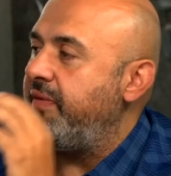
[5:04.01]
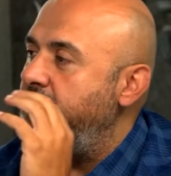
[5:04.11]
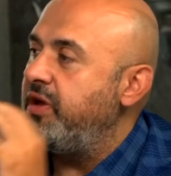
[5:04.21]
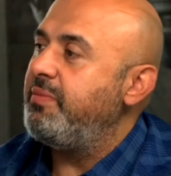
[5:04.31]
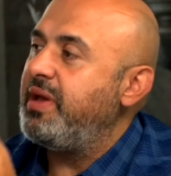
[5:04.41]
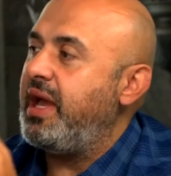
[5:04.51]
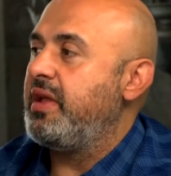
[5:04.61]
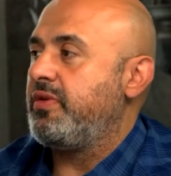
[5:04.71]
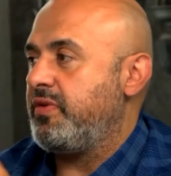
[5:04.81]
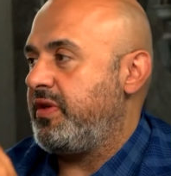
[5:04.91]
if you give me
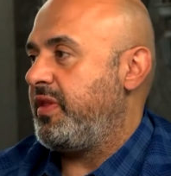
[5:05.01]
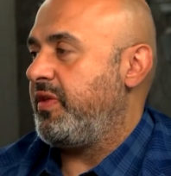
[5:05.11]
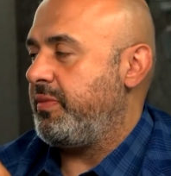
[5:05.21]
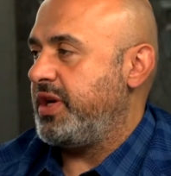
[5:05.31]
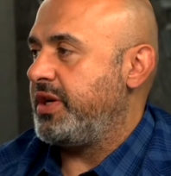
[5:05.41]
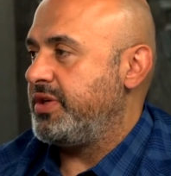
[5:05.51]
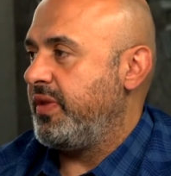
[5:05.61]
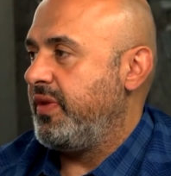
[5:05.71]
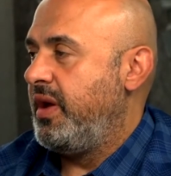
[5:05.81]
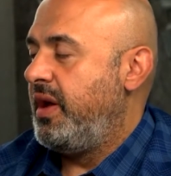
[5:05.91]
answers to these
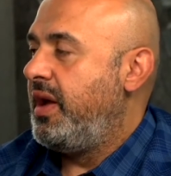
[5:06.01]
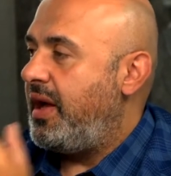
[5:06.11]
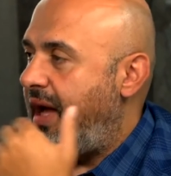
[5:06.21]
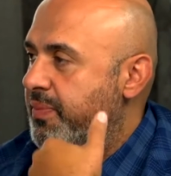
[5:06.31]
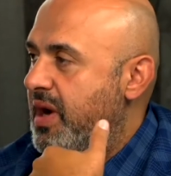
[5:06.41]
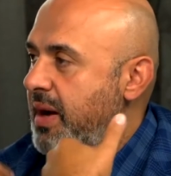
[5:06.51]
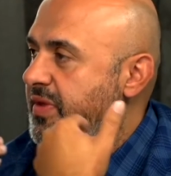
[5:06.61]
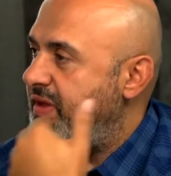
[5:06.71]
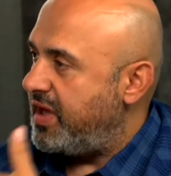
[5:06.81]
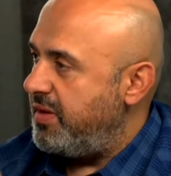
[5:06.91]
objections, I
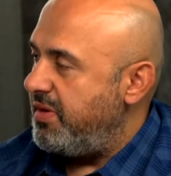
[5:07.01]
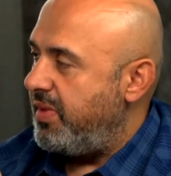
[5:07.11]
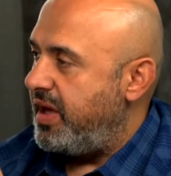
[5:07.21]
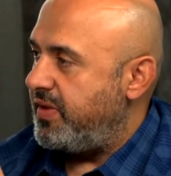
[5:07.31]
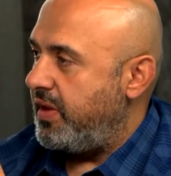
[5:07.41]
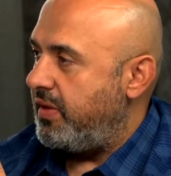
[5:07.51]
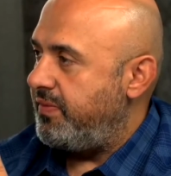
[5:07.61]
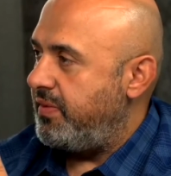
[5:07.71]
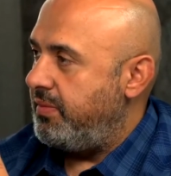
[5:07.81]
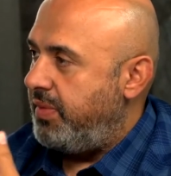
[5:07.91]
promise to commit
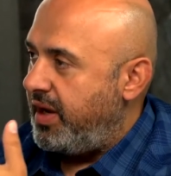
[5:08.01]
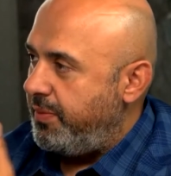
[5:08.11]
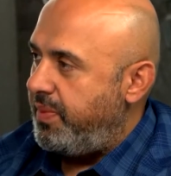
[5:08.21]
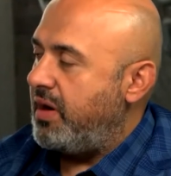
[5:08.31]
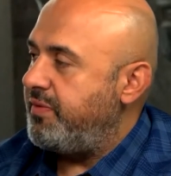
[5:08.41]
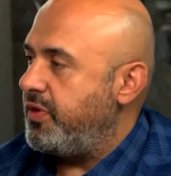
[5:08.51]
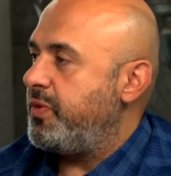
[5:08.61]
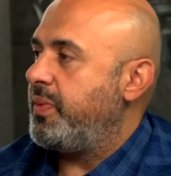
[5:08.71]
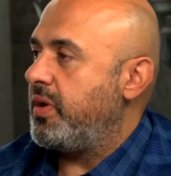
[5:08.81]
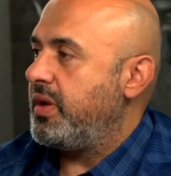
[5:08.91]
myself by the power of your
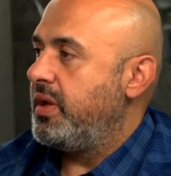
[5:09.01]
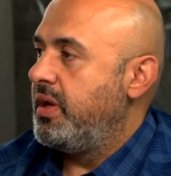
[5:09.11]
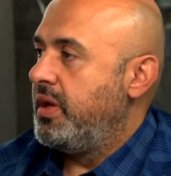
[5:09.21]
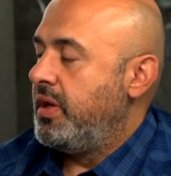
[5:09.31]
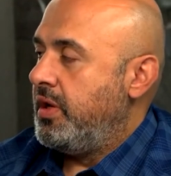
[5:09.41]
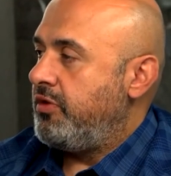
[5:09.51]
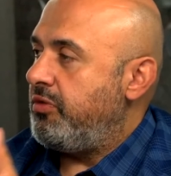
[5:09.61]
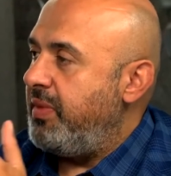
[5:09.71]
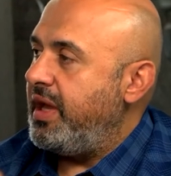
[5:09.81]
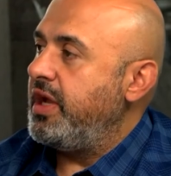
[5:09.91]
Spirit
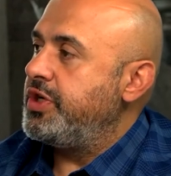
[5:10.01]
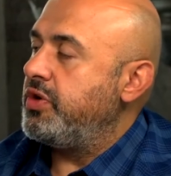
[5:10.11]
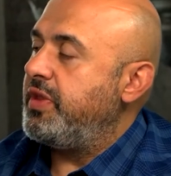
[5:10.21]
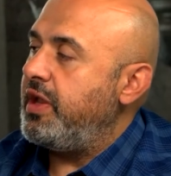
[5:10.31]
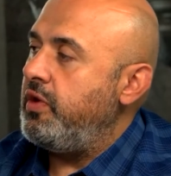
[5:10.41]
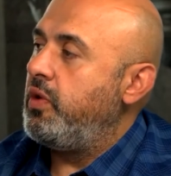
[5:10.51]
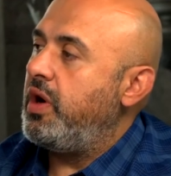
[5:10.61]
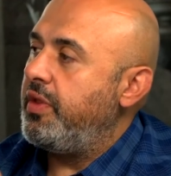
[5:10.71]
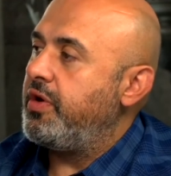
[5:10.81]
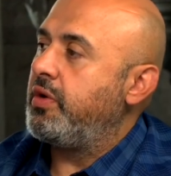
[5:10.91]
to making sure that no
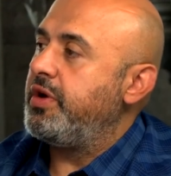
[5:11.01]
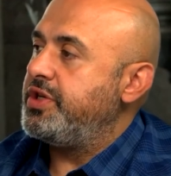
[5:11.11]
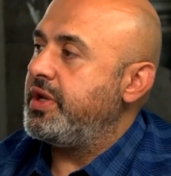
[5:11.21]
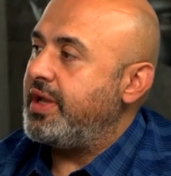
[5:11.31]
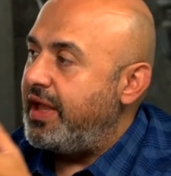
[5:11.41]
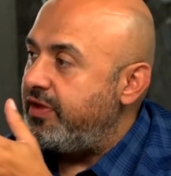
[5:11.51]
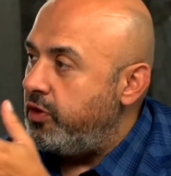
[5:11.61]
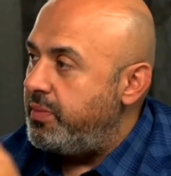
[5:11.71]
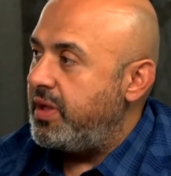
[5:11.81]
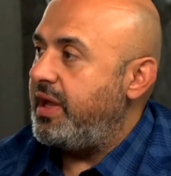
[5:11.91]
other Christian gets
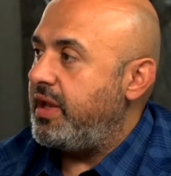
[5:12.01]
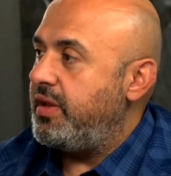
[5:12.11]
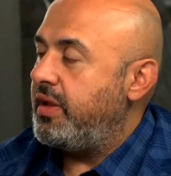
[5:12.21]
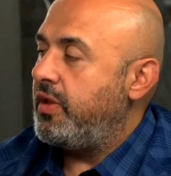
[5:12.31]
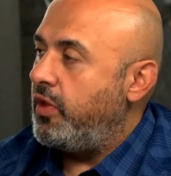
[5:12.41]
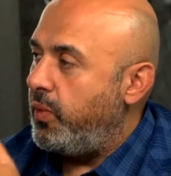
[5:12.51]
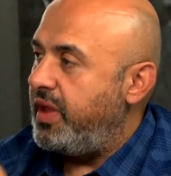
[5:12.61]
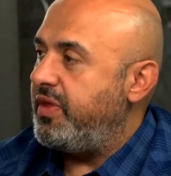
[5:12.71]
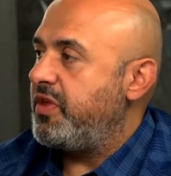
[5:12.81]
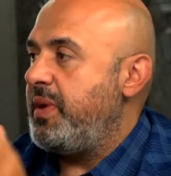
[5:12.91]
humiliated the
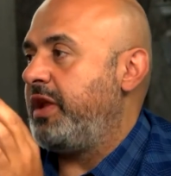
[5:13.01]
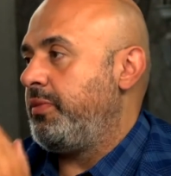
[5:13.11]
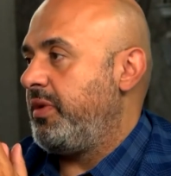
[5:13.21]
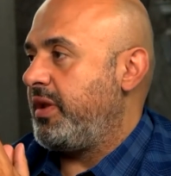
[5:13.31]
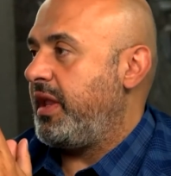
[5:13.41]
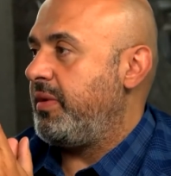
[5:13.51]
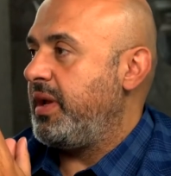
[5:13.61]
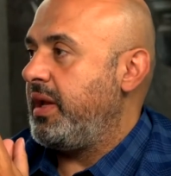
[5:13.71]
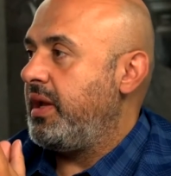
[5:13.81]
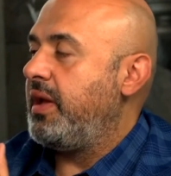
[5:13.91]
way this man humiliated
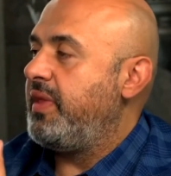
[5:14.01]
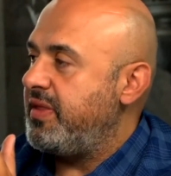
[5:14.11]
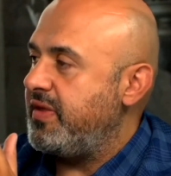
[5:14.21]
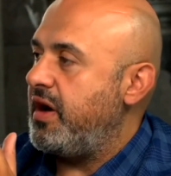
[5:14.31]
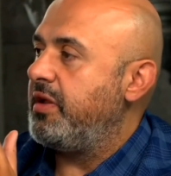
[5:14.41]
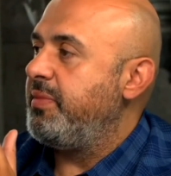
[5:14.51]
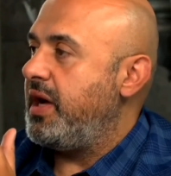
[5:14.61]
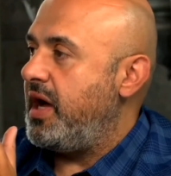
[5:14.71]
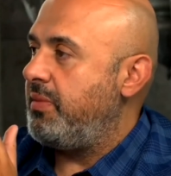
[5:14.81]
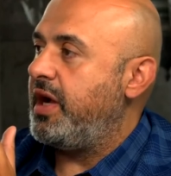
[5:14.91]
me. And that started me
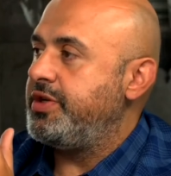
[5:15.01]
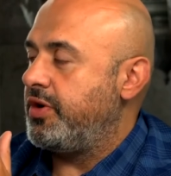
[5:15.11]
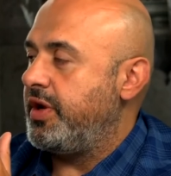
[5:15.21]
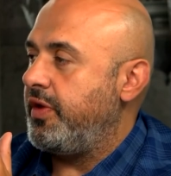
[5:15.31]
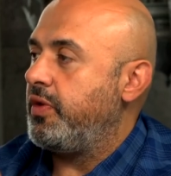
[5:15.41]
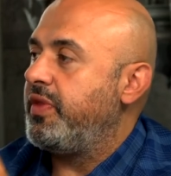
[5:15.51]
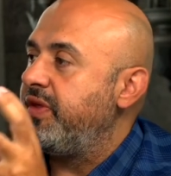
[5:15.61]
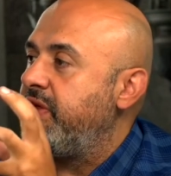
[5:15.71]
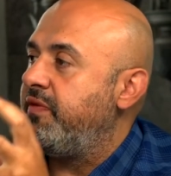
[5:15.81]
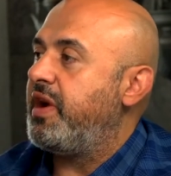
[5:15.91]
on my journey. So
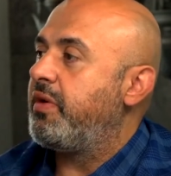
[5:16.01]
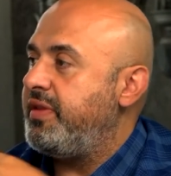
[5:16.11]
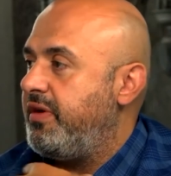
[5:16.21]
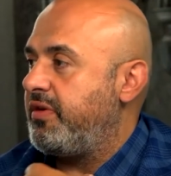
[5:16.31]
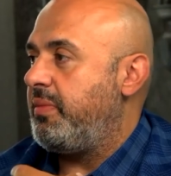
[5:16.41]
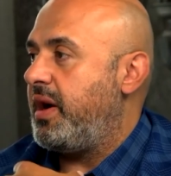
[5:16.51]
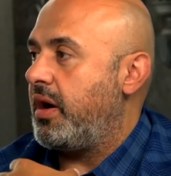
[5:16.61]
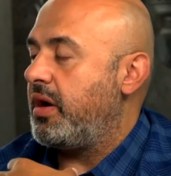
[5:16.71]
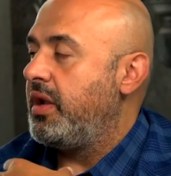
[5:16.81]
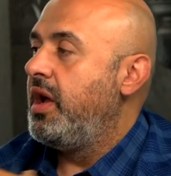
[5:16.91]
this is very dear to my
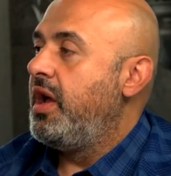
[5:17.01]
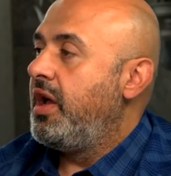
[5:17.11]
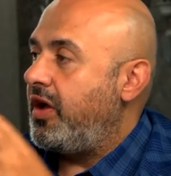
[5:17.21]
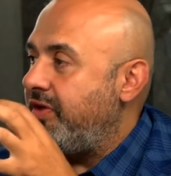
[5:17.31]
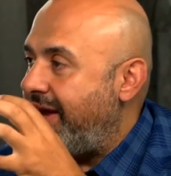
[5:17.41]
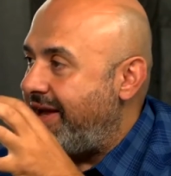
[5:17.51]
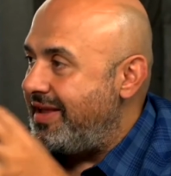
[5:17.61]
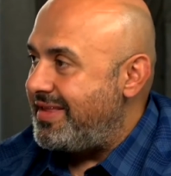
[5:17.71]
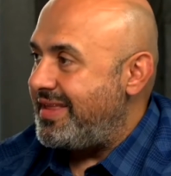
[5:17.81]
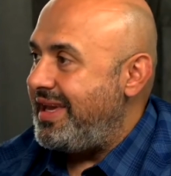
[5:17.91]
heart because I
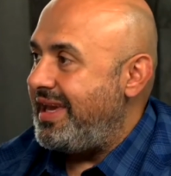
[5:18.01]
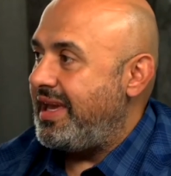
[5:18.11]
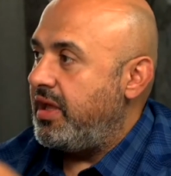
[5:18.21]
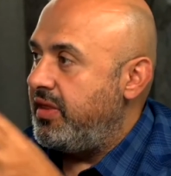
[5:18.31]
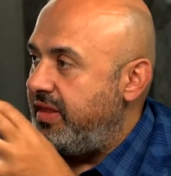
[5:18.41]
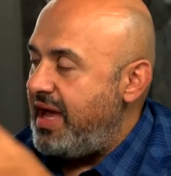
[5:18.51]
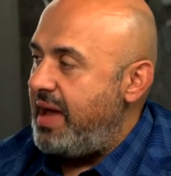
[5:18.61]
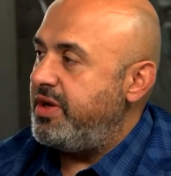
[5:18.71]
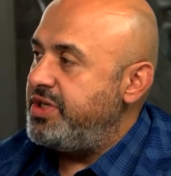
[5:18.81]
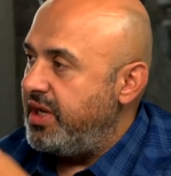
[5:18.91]
can see the
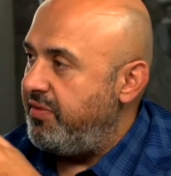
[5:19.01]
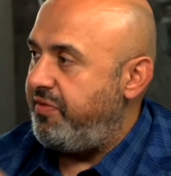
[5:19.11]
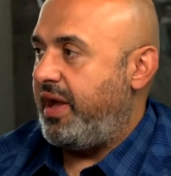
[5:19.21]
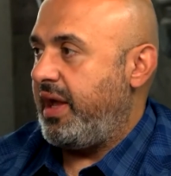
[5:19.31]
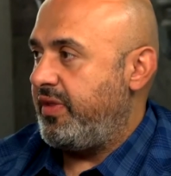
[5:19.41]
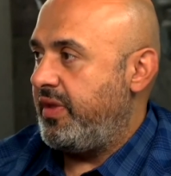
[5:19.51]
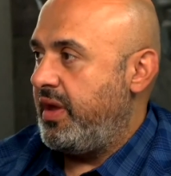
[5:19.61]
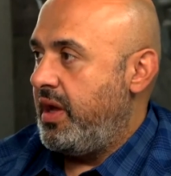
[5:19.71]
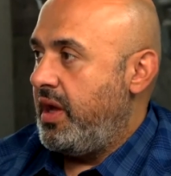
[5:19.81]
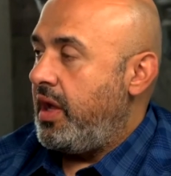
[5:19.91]
damaging effects
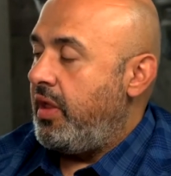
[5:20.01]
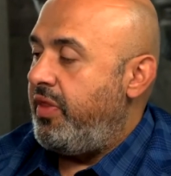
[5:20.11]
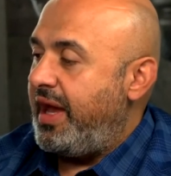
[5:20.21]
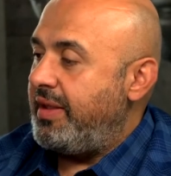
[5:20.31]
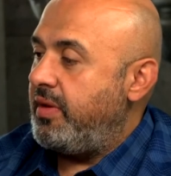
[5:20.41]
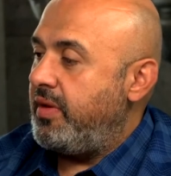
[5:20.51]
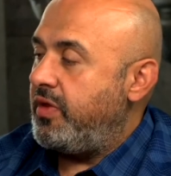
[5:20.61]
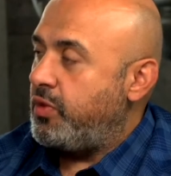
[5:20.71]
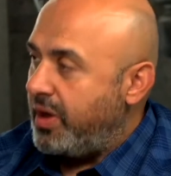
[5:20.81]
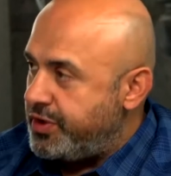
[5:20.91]
that
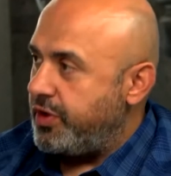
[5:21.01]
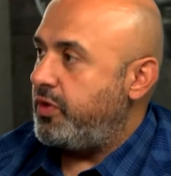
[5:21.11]
scripture